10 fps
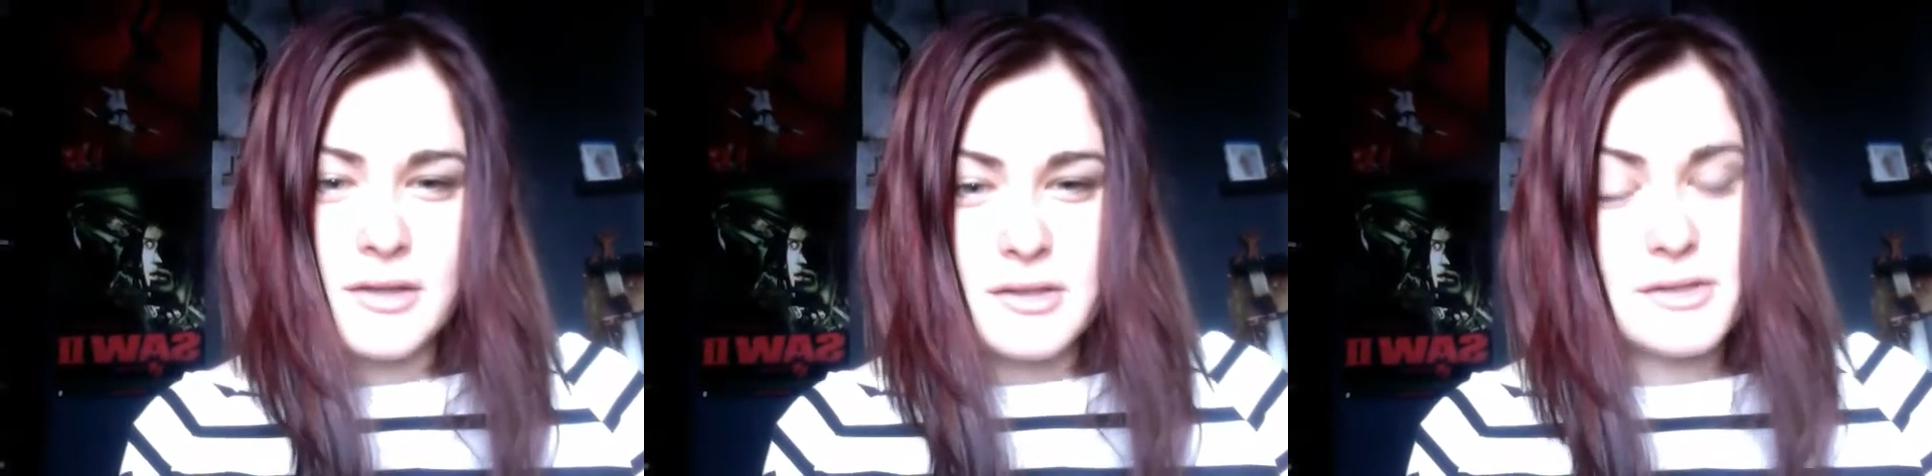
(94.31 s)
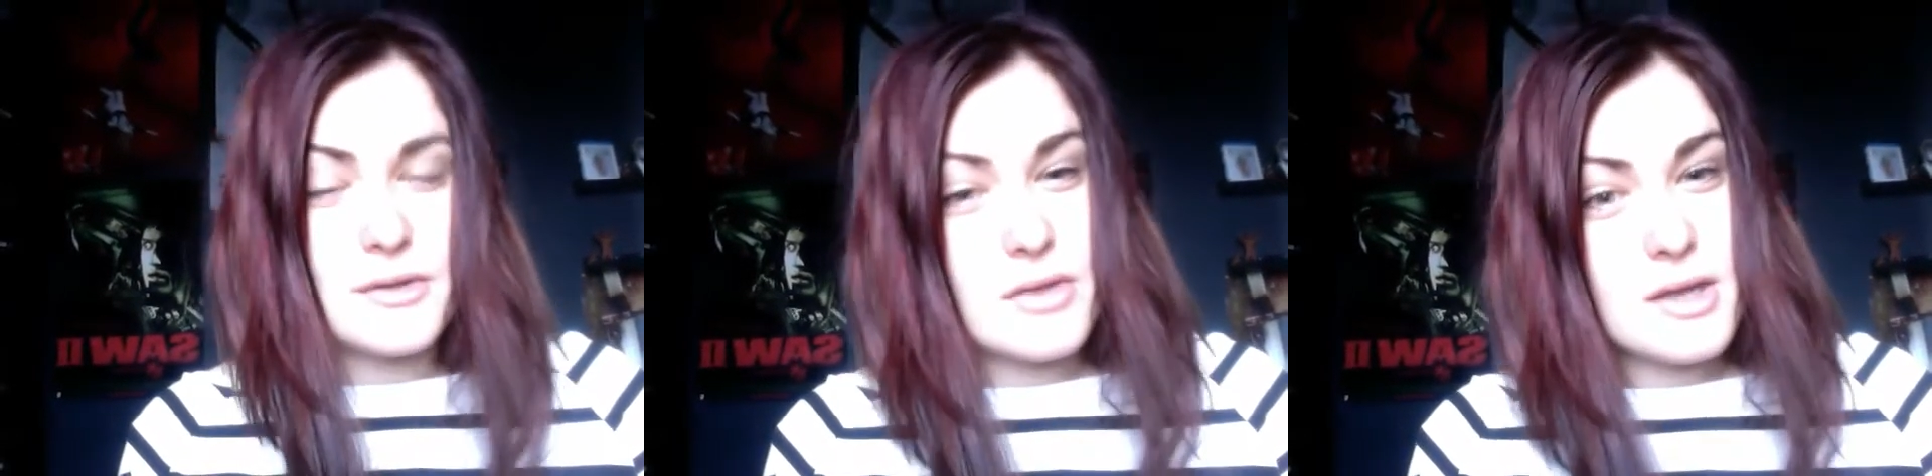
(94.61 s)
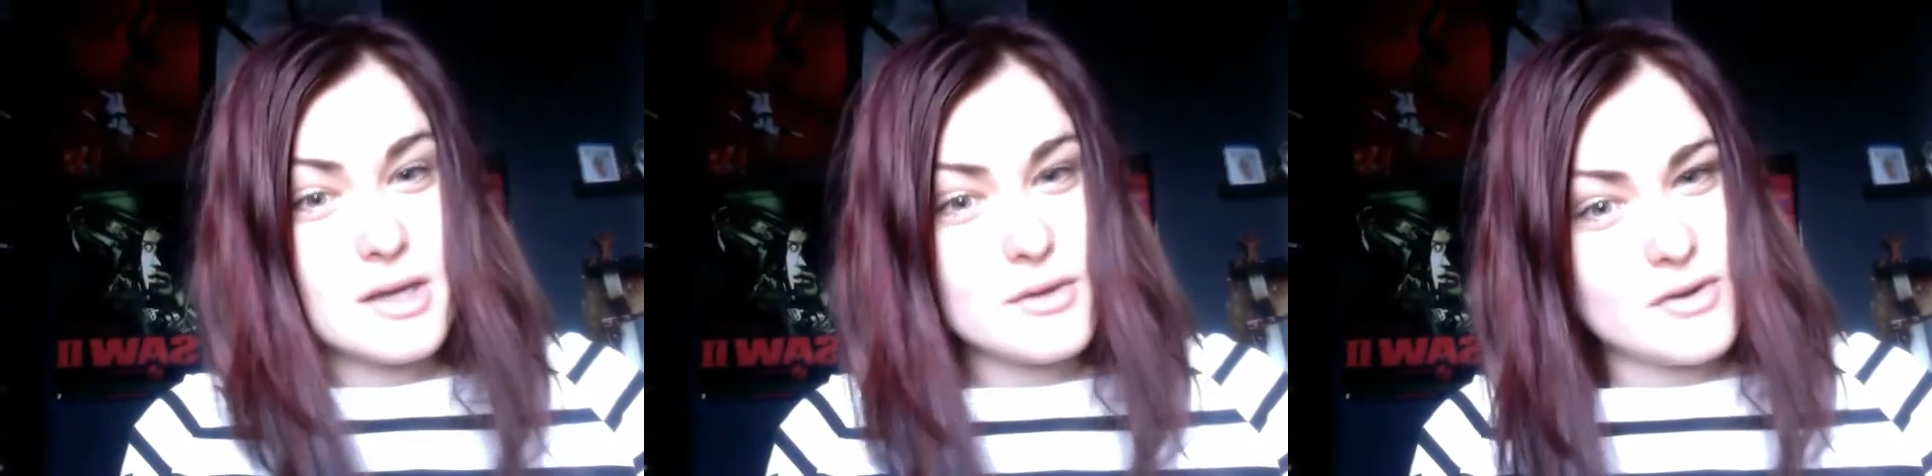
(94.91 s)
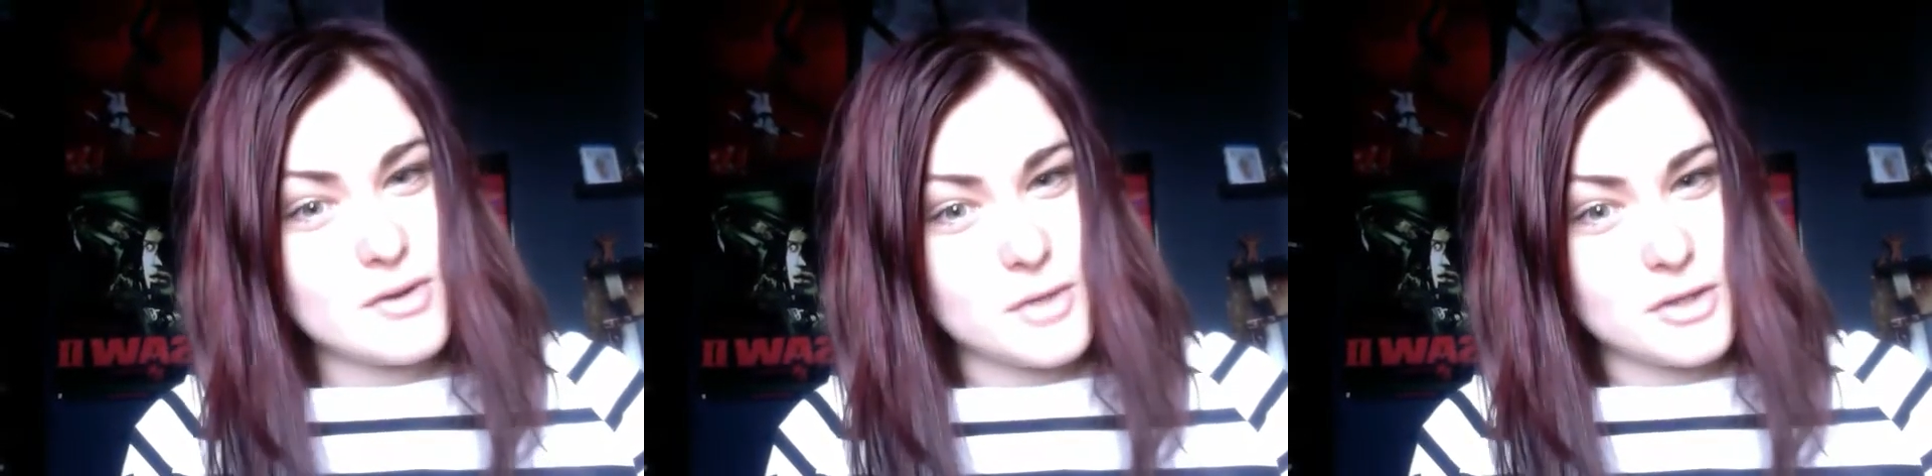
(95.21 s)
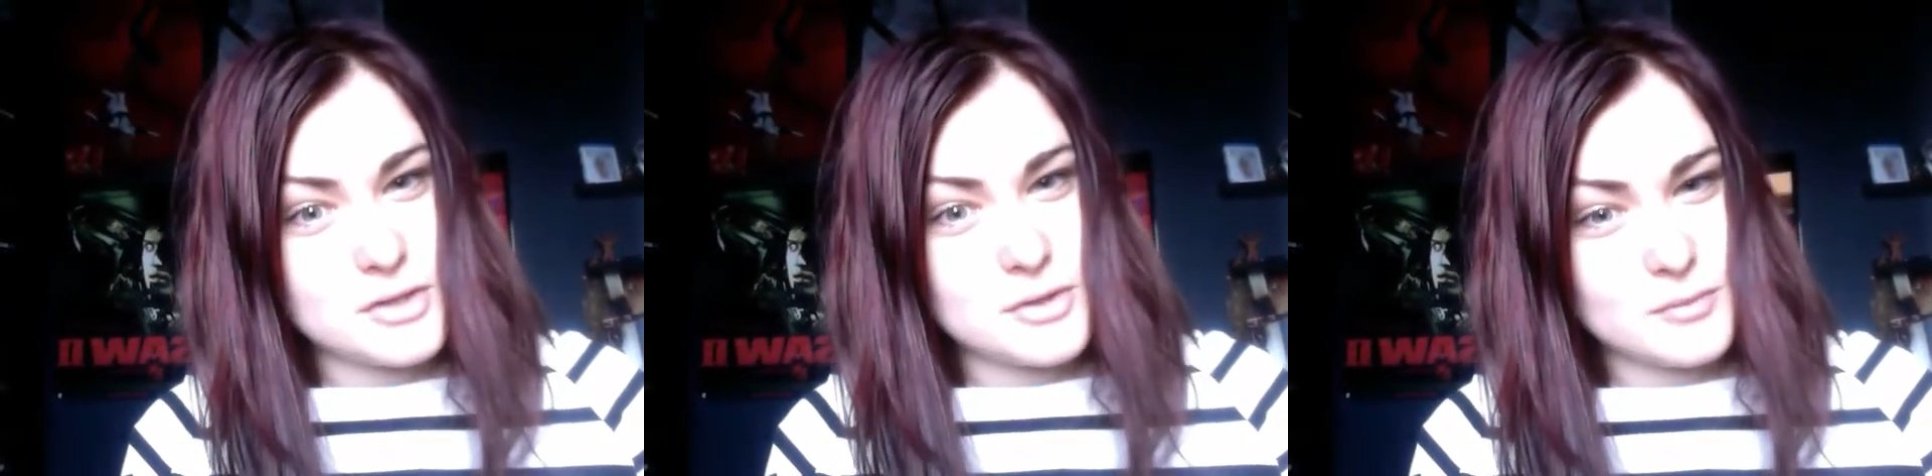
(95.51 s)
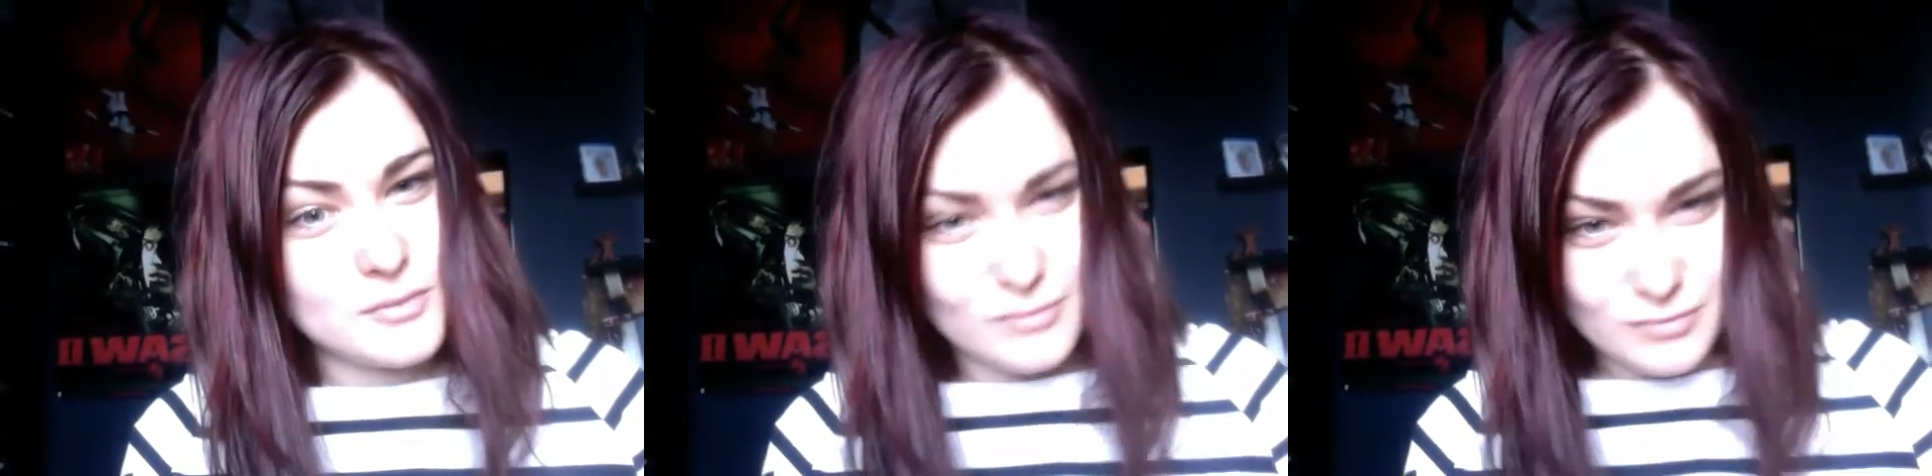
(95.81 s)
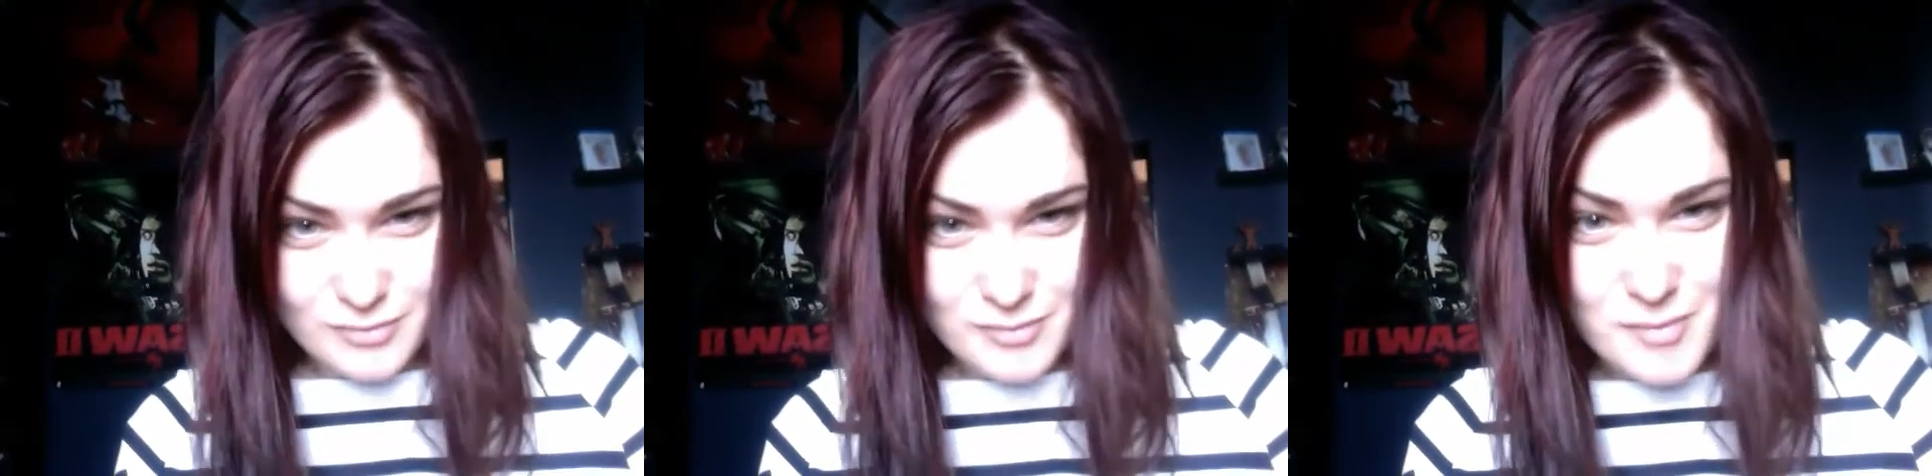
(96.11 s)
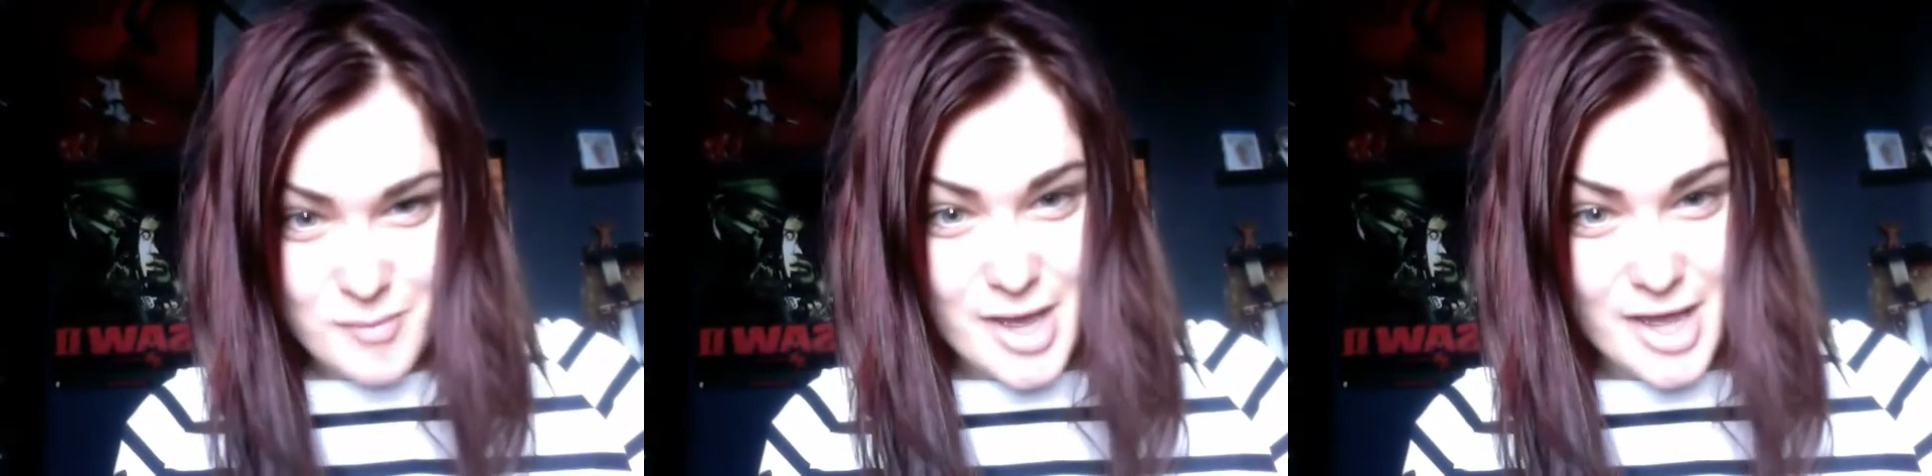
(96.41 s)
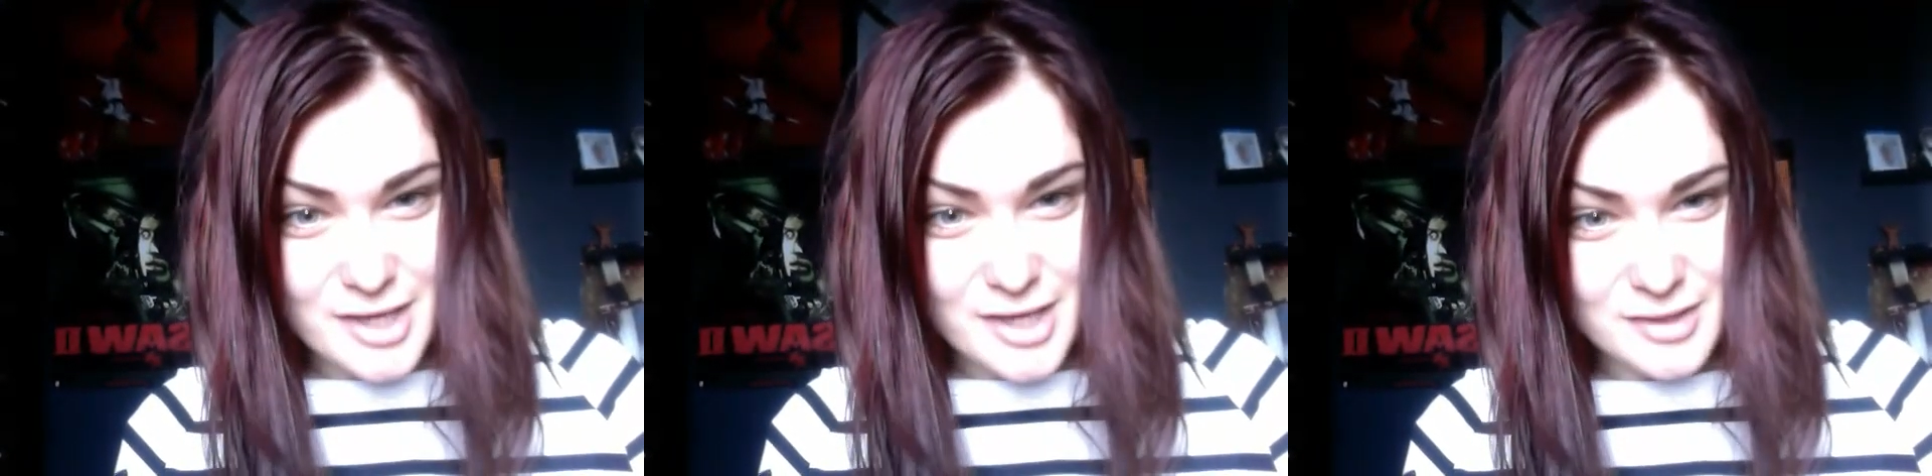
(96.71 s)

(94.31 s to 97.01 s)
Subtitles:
So thank you very much. Bye.